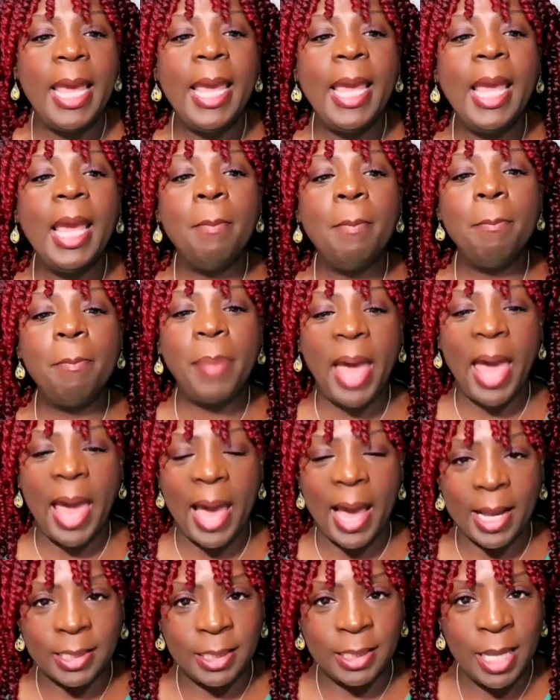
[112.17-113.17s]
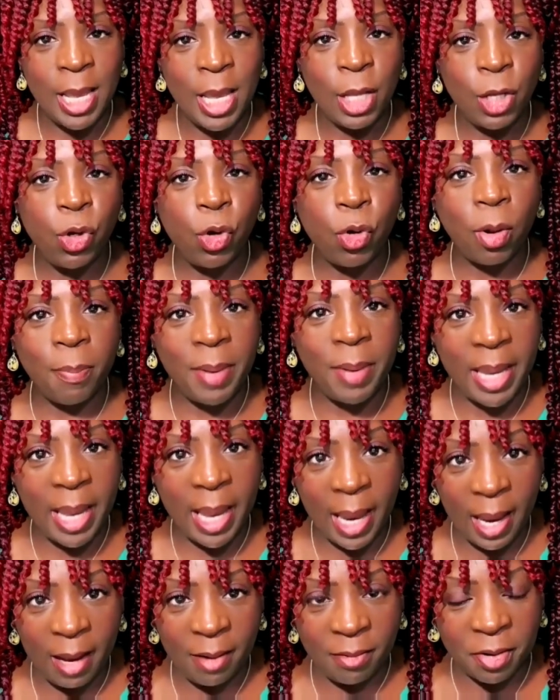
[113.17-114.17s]
impacts your
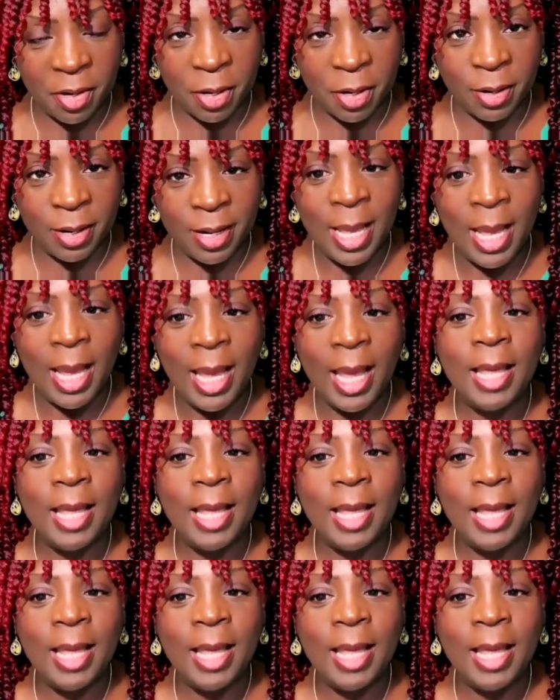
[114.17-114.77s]
behavior